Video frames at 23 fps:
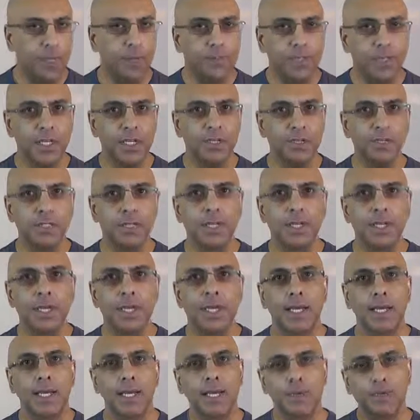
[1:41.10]
because
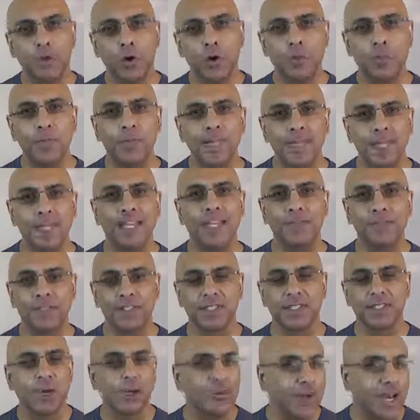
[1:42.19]
if your beliefs
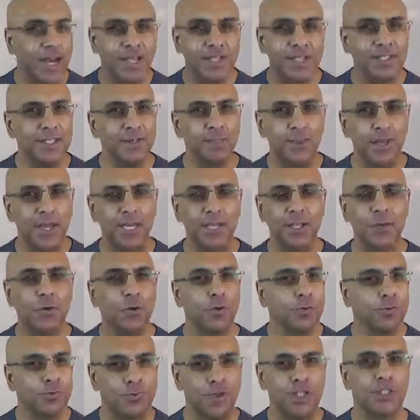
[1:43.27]
don't underpin your
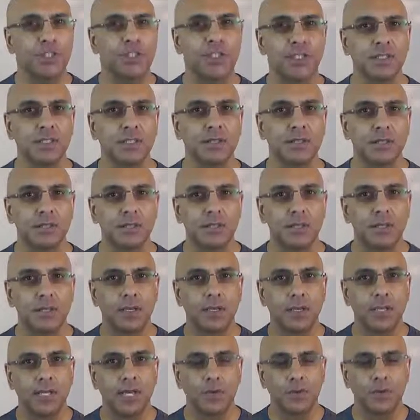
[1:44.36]
vision,
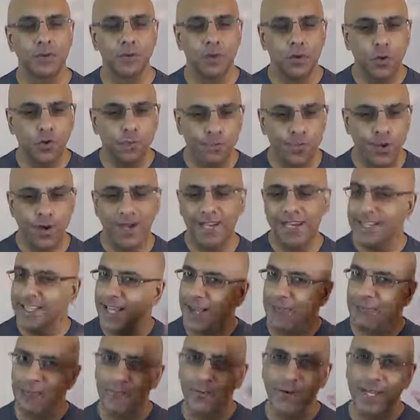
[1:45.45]
yep, your mind,
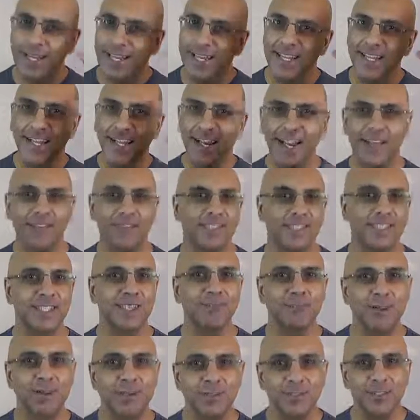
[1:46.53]
that really clever
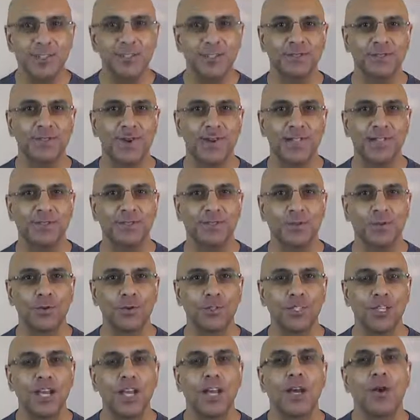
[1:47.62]
subconscious mind of
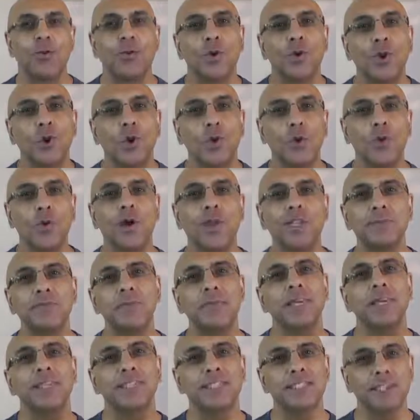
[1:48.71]
yours, will always
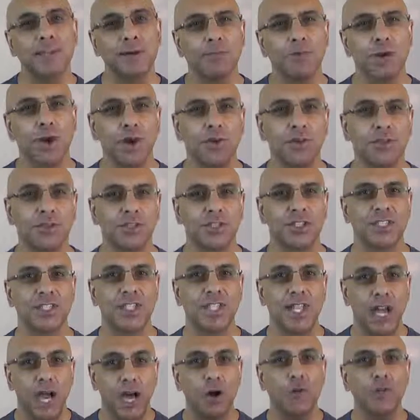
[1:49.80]
be subconsciously
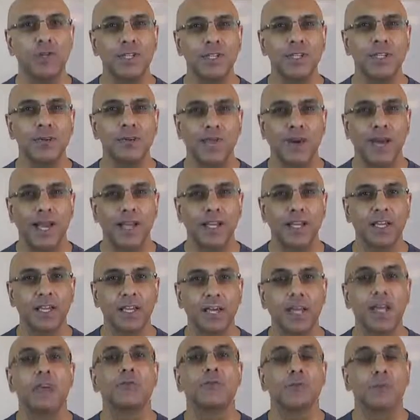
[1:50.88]
holding you back
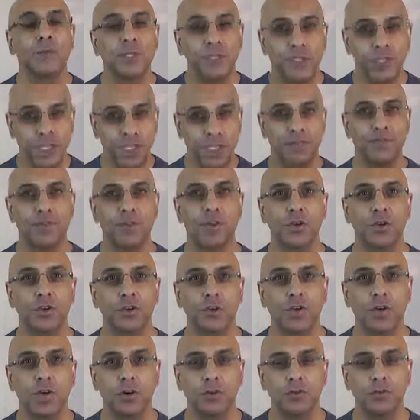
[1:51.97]
from achieving your
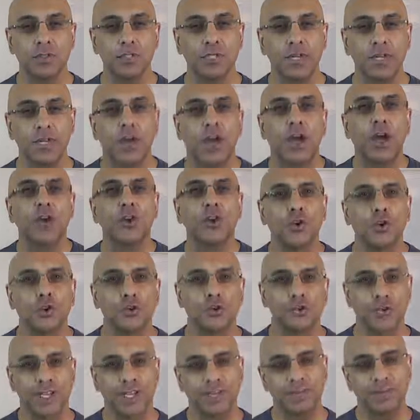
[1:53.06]
goals, your
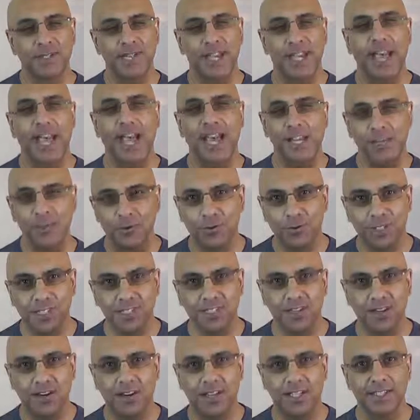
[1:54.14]
dreams, and your
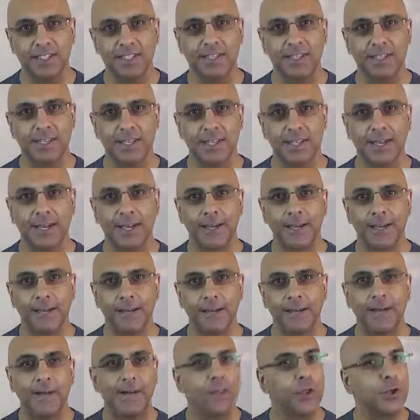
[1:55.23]
desires, okay?
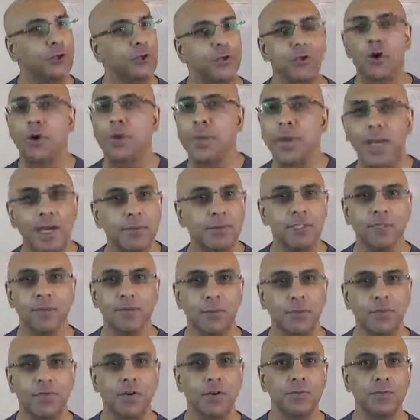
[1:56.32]
You'll not be able to
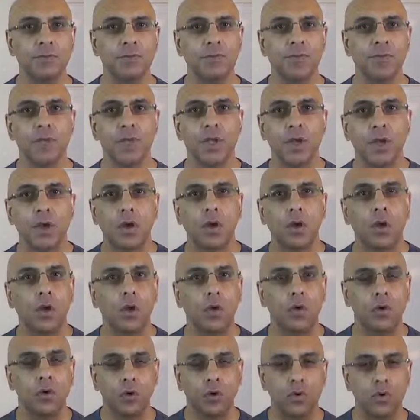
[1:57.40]
move on
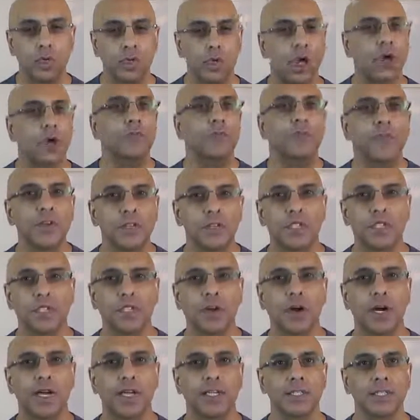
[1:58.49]
or go for your
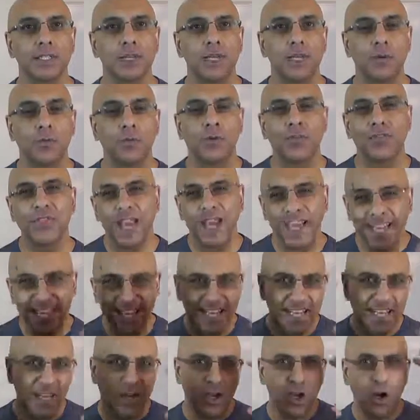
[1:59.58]
desires with that
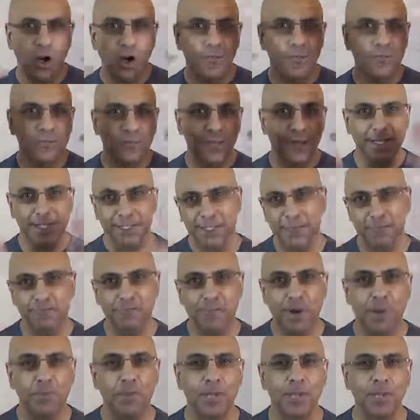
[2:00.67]
inner conflict just
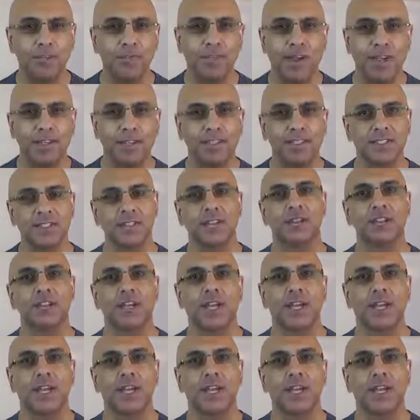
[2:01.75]
bubbling around inside